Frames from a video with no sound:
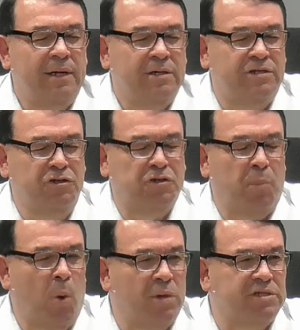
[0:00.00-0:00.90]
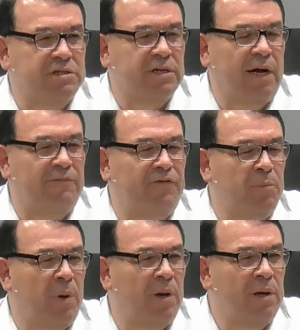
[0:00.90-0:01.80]
two sports, uh,
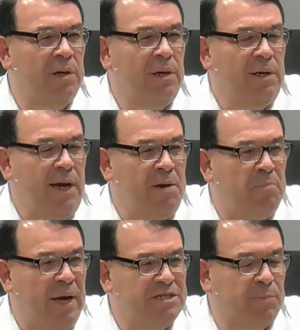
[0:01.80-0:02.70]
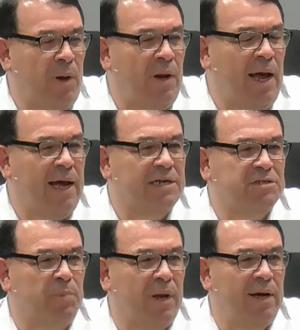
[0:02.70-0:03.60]
football and baseball. I got to
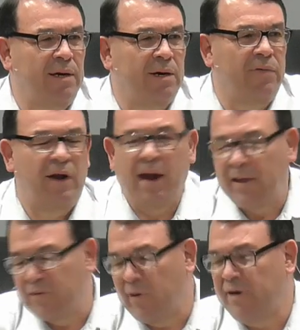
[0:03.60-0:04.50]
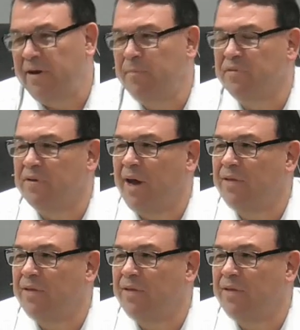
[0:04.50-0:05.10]
play on the ninth grade team as an eighth